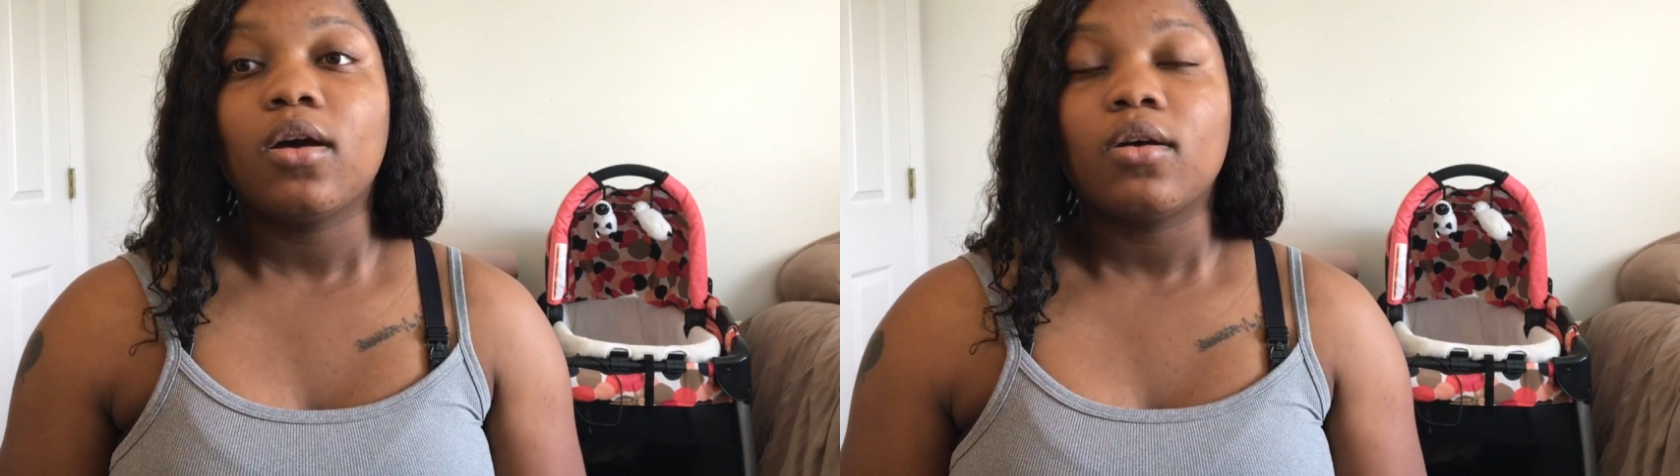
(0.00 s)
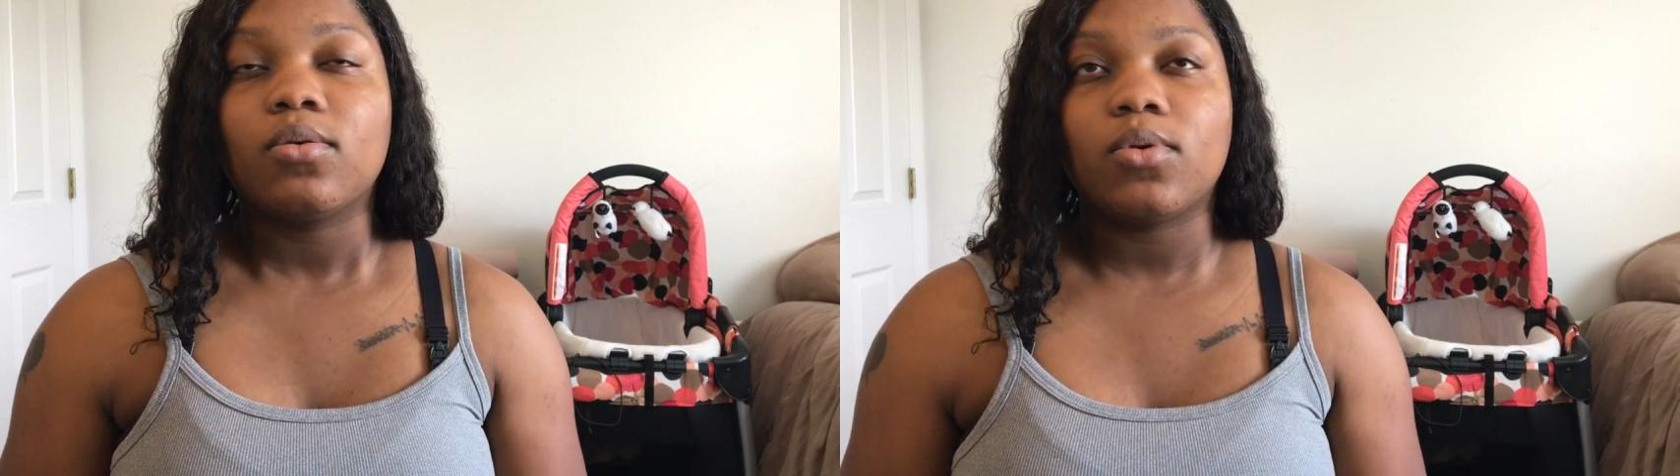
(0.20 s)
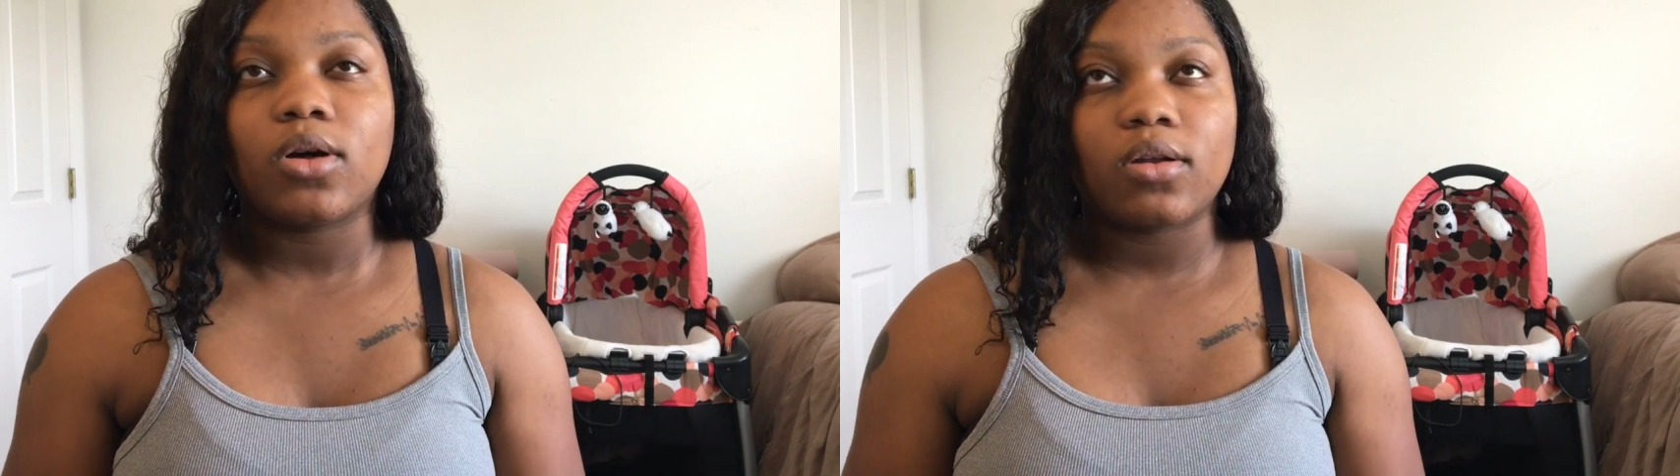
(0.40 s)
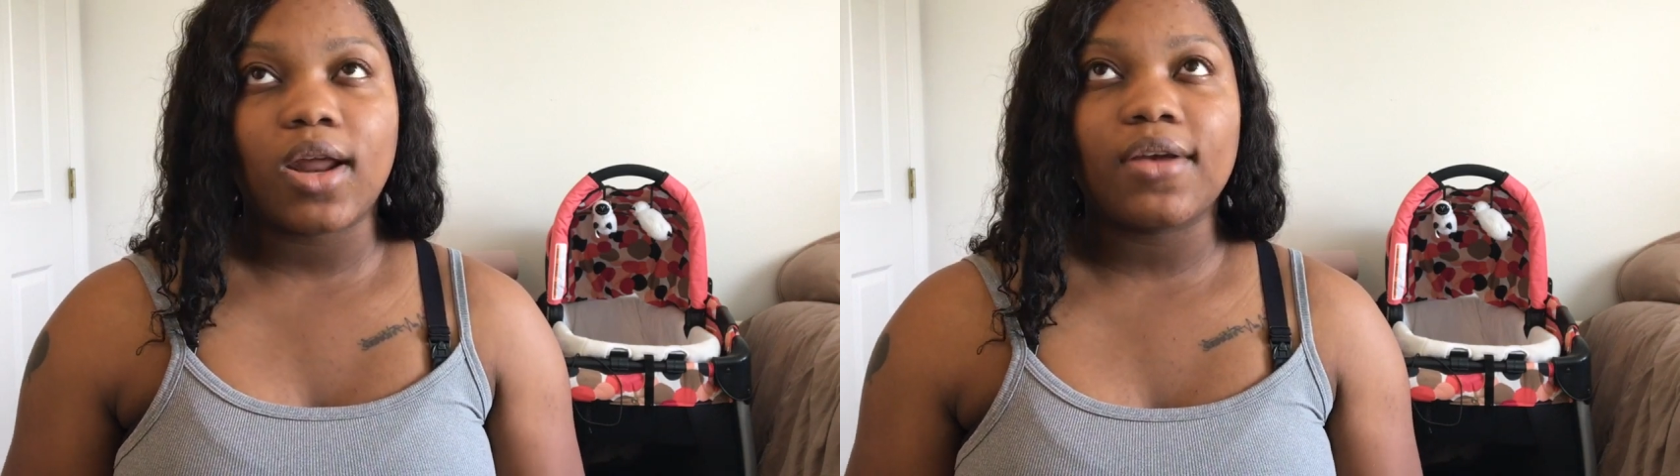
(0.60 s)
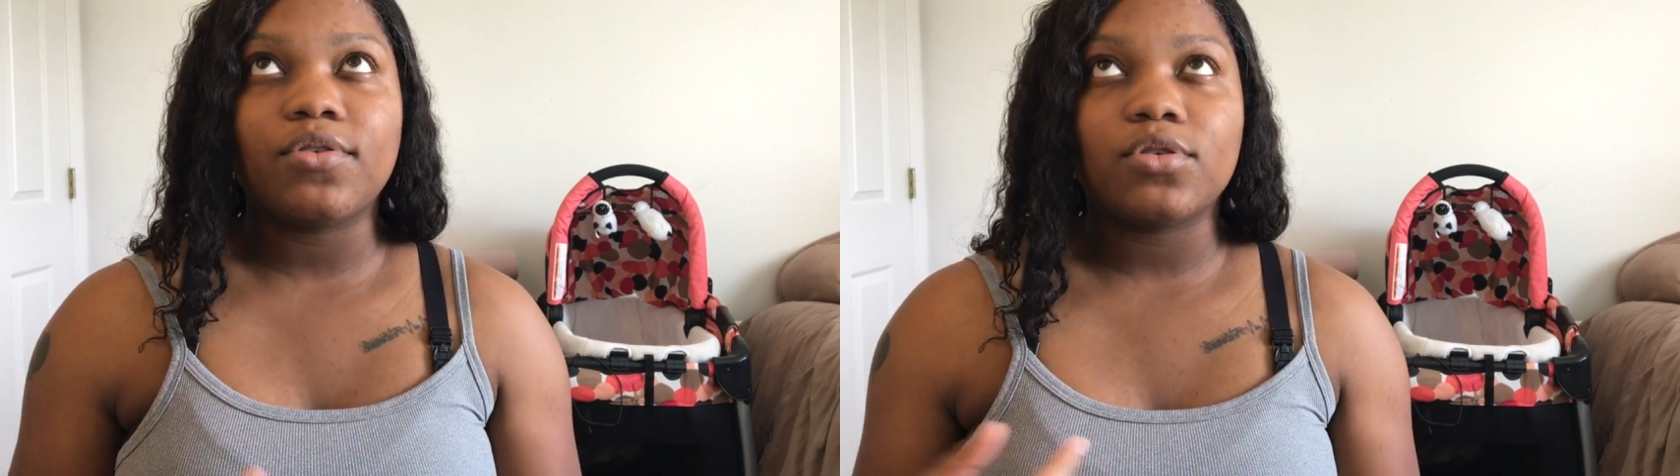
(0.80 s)
well,
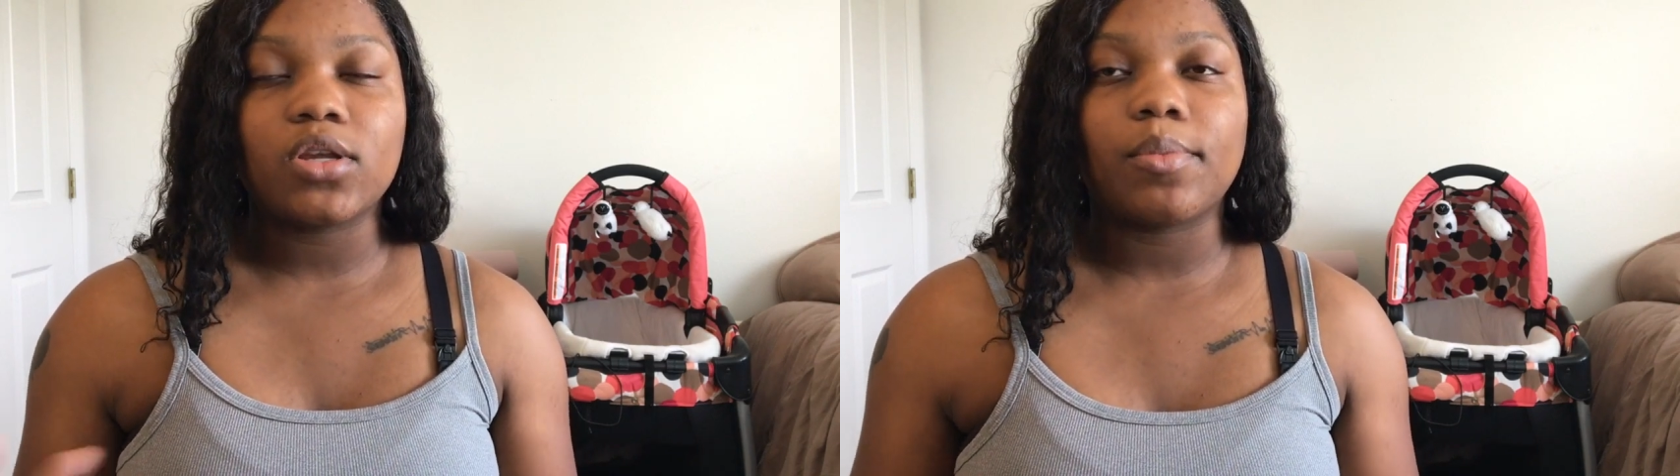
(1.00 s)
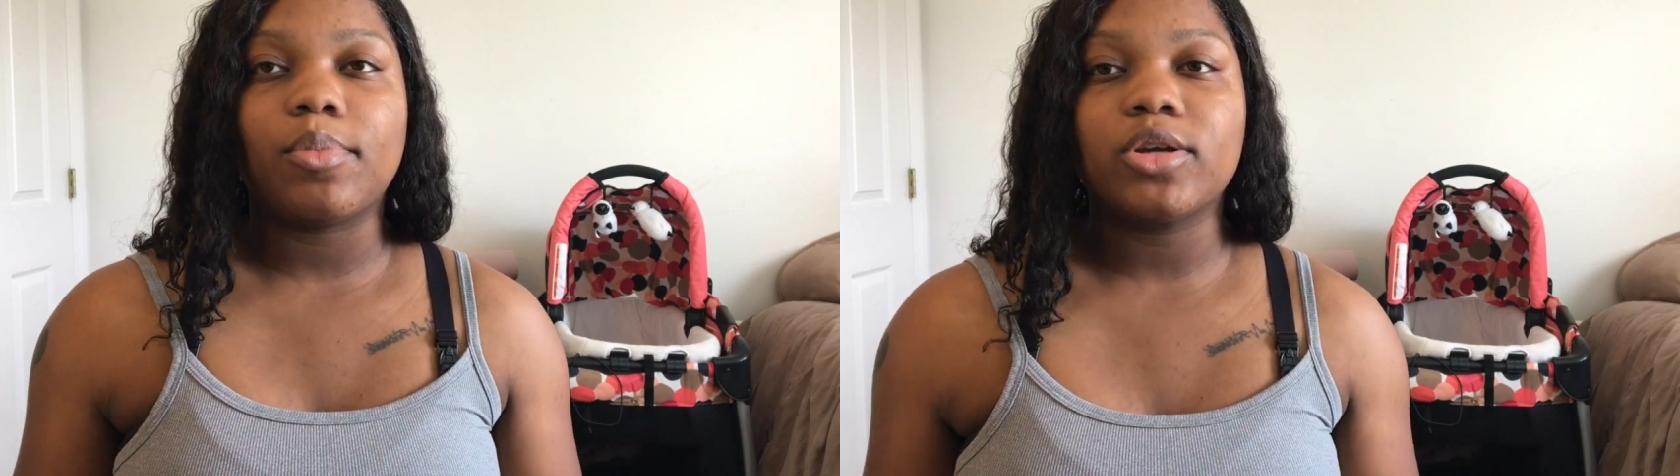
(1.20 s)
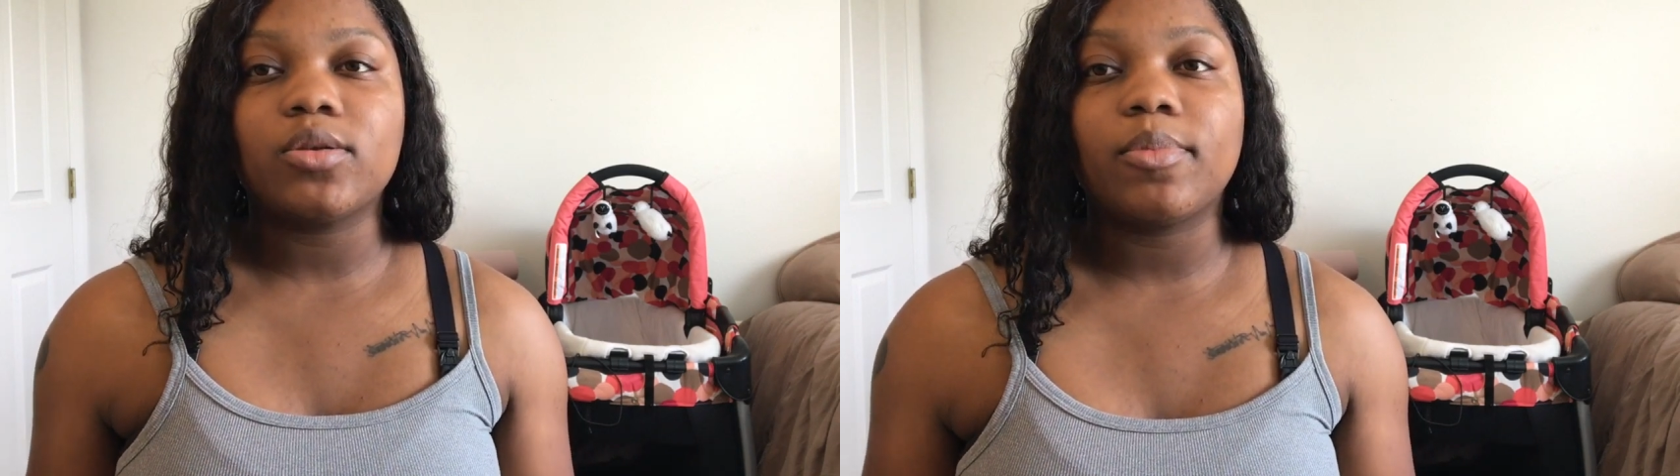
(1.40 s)
not if you're the type of person,